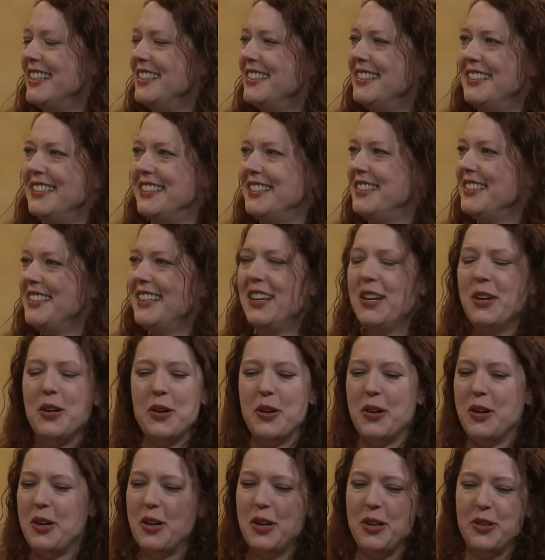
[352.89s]
and
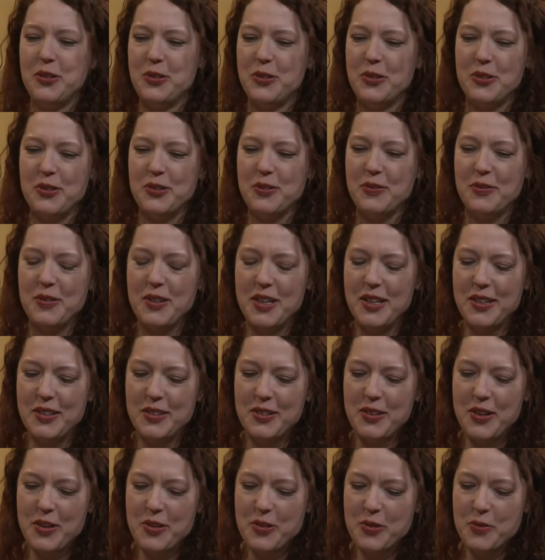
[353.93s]
cool. other uh,
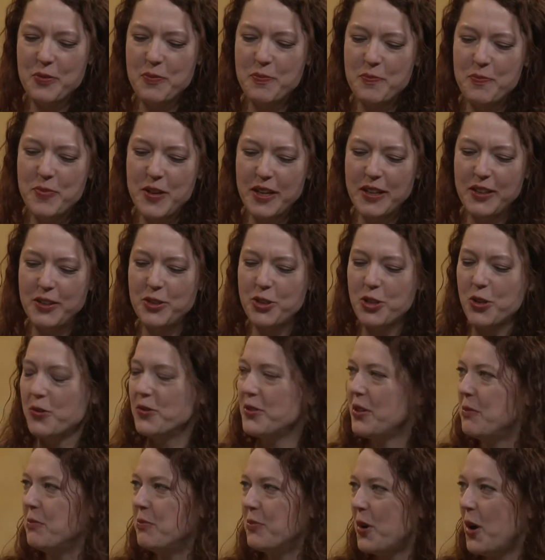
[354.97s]
other big shows
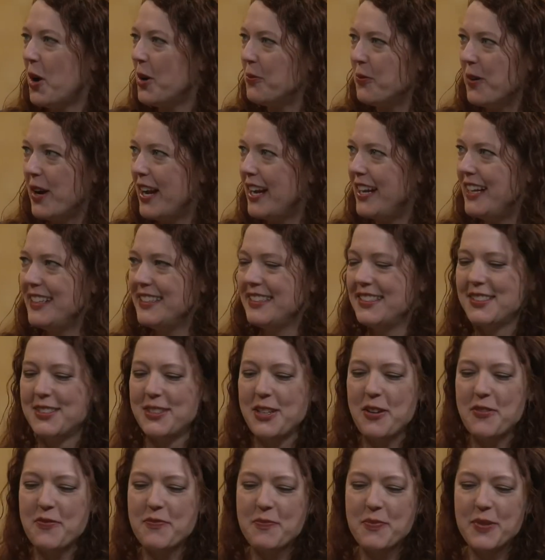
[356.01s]
on Broadway and right
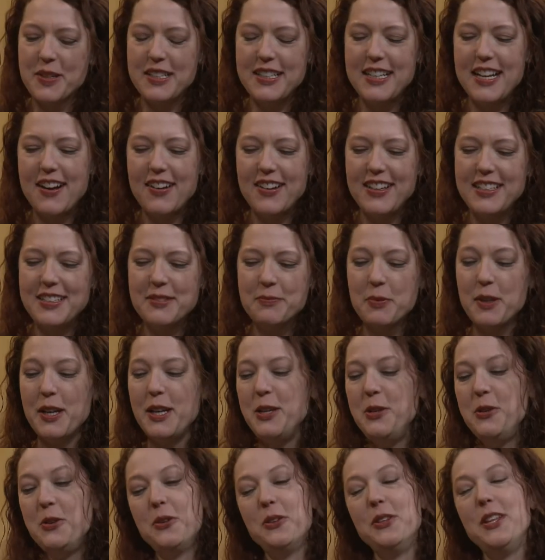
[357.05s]
stuff. On. But now he's
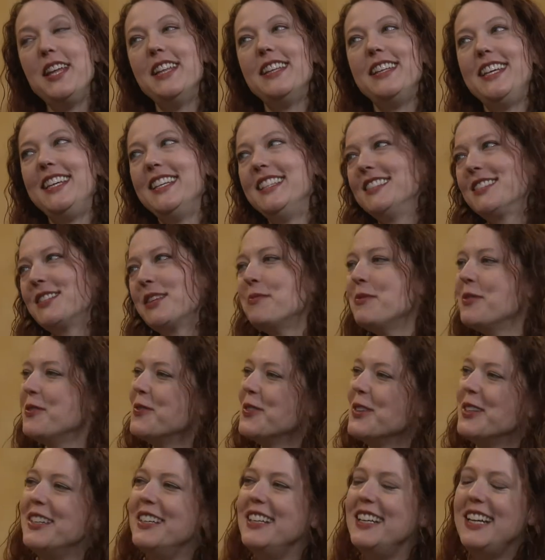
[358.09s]
playing ukulele in
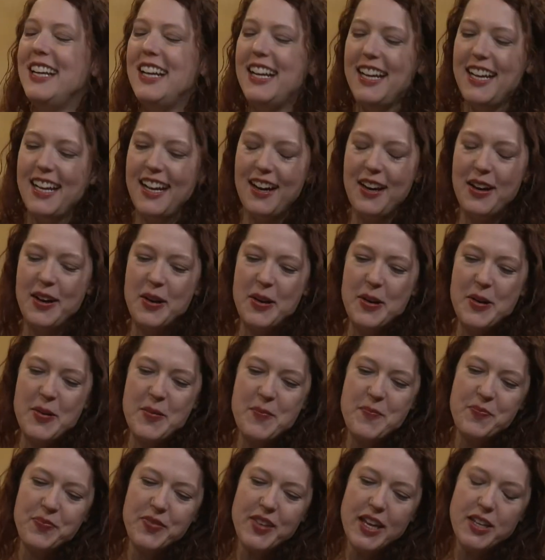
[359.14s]
Somerville. Right
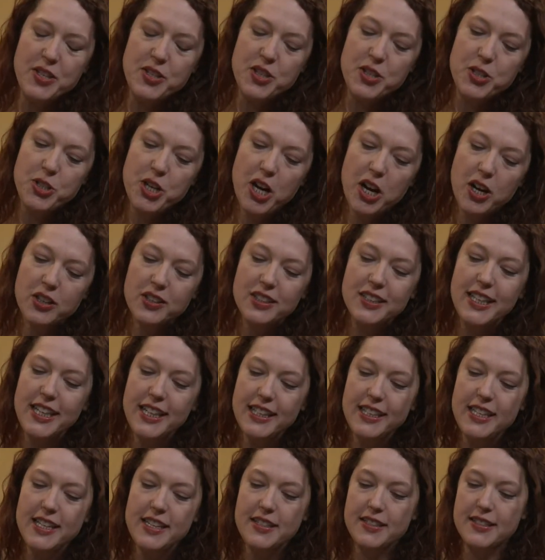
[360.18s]
um, and the
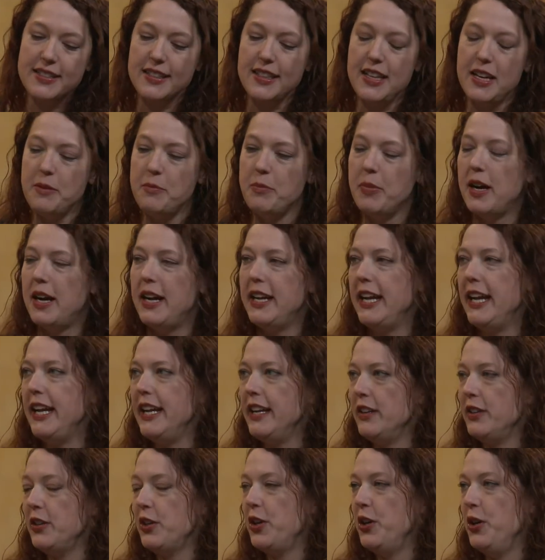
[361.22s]
Chocolalies led by
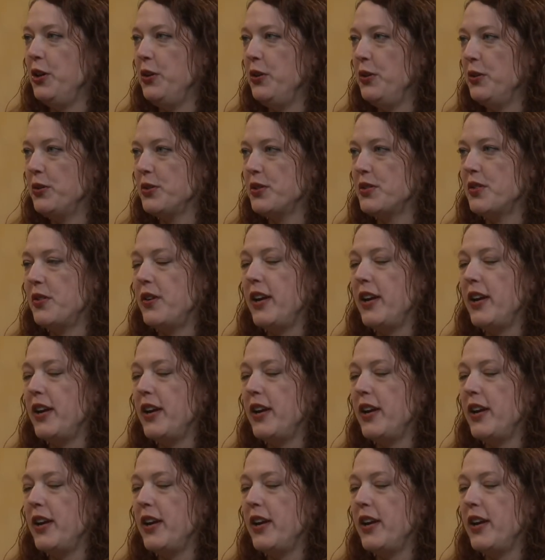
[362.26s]
Anne Koo. So